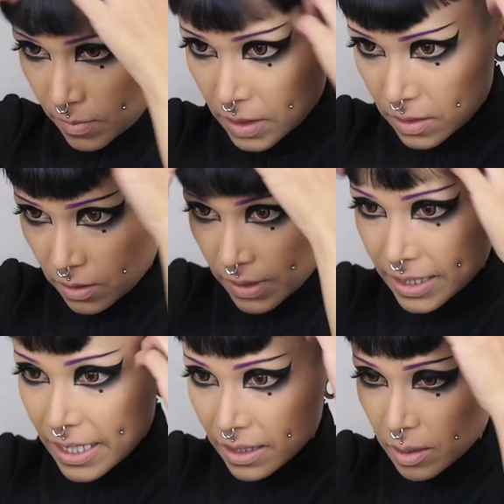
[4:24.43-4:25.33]
So I
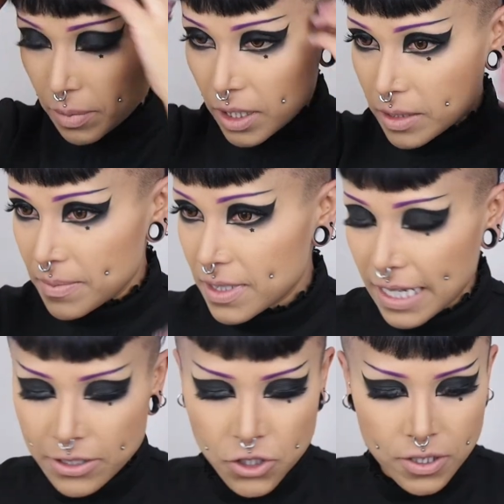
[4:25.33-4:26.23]
take the bottom
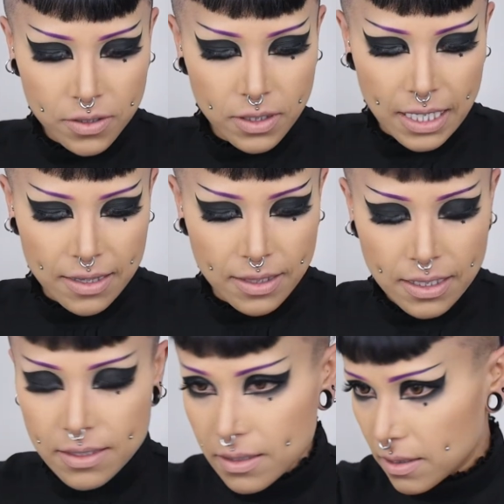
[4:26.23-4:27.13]
section like
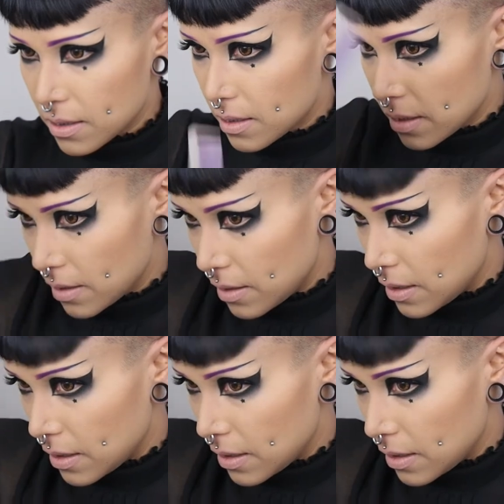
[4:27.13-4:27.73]
this,